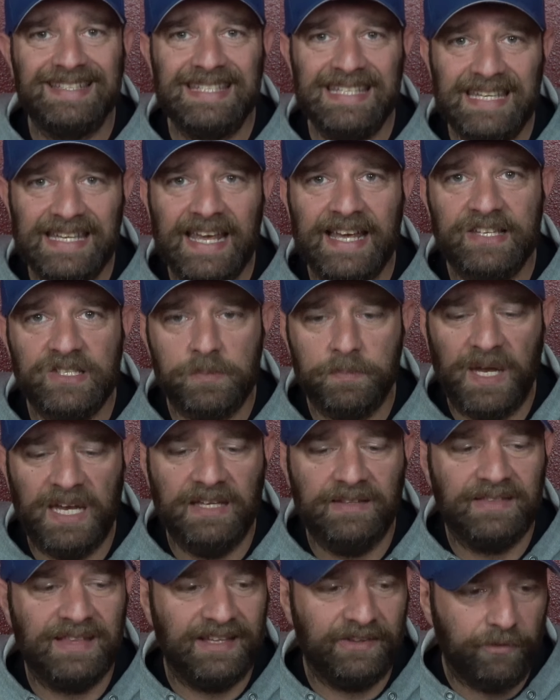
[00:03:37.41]
TS
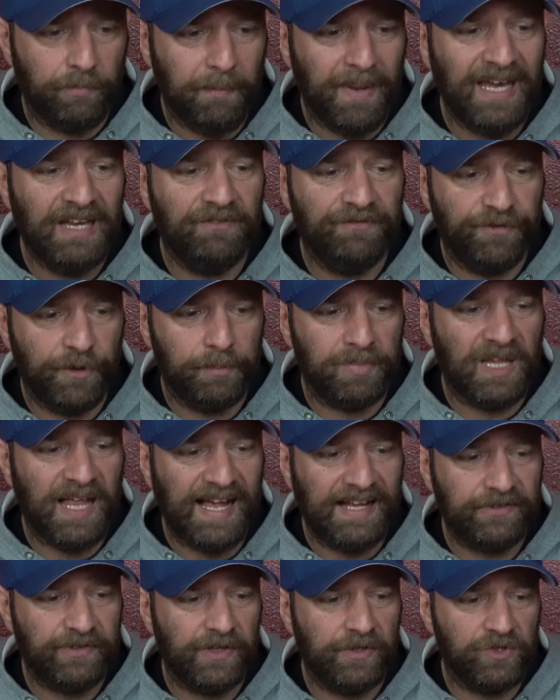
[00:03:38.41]
paint that's made for
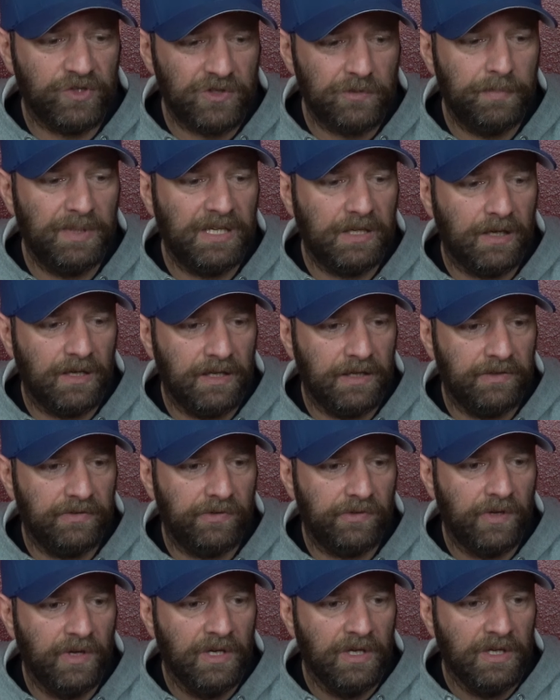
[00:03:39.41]
plastic just
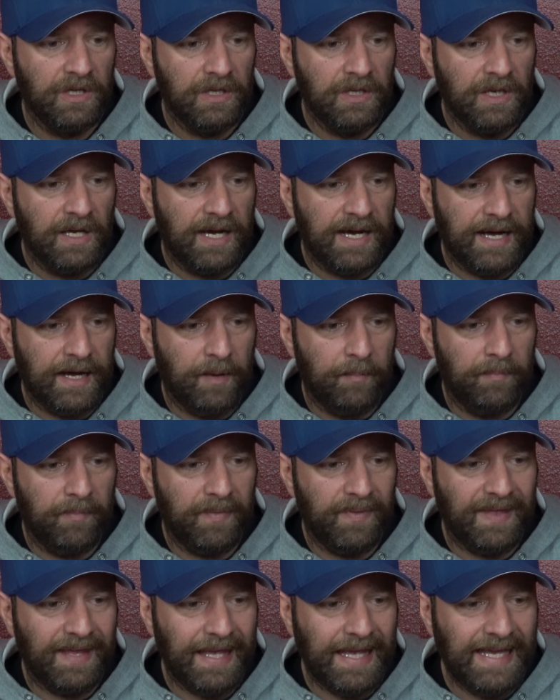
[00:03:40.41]
because um,